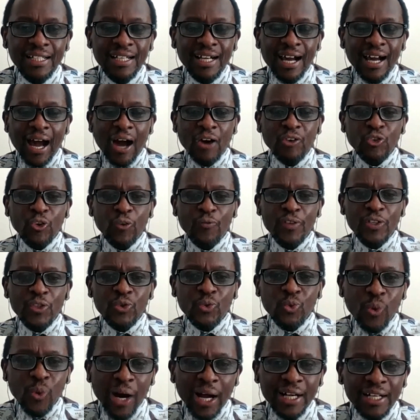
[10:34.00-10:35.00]
out of his
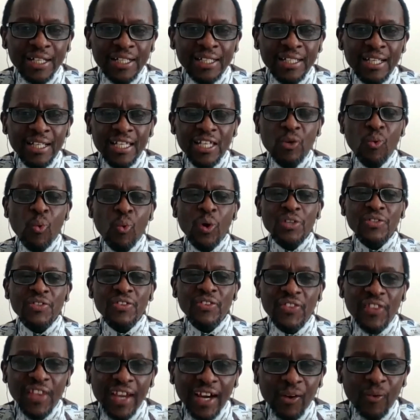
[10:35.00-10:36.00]
word. He was
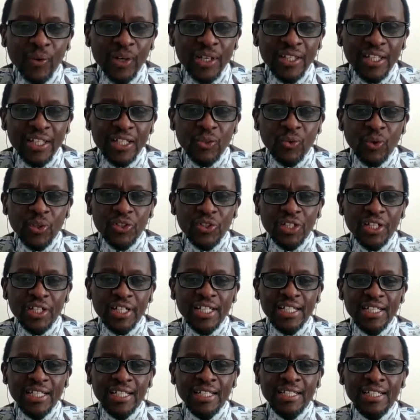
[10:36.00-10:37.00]
there when it was
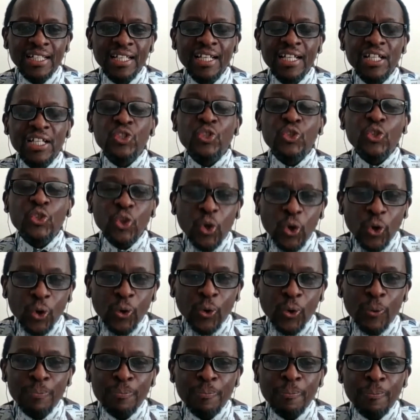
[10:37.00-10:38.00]
created.
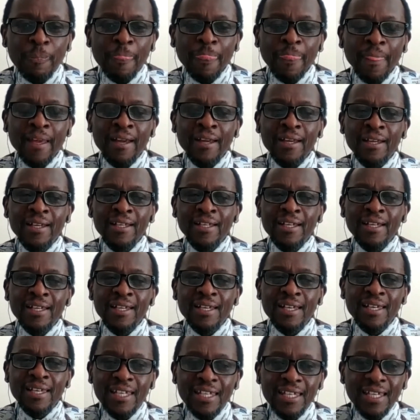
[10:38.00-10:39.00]
So
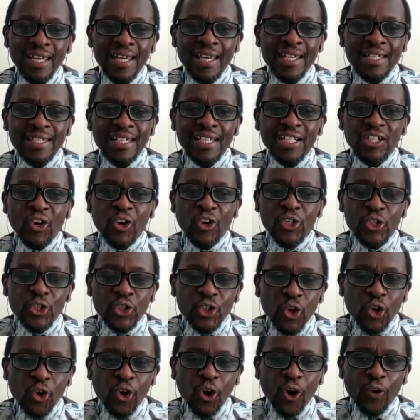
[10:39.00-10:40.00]
he is in
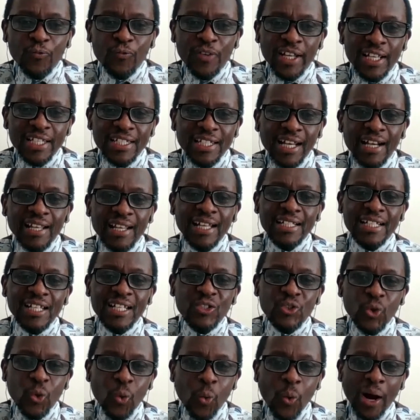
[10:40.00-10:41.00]
control of nature. And that
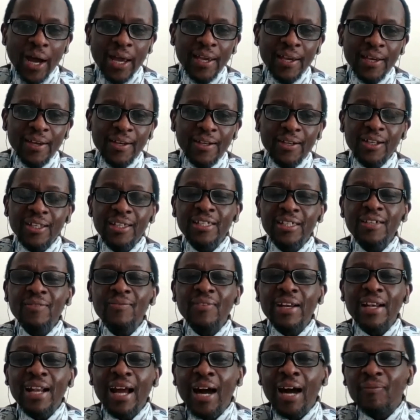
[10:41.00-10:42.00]
is why,
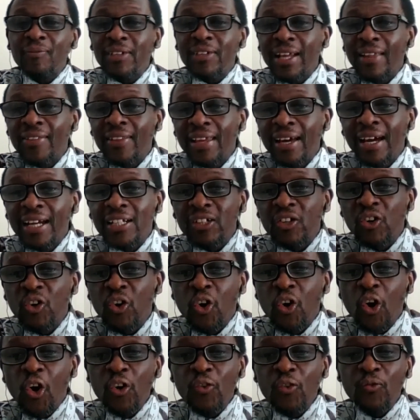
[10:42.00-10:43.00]
even after they had
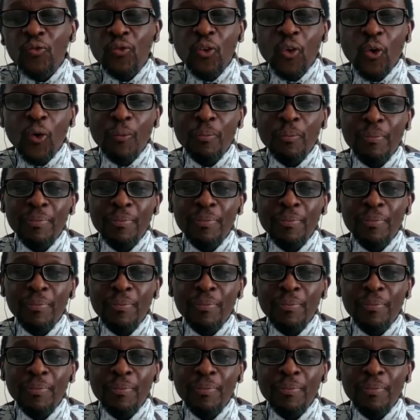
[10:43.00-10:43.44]
gone for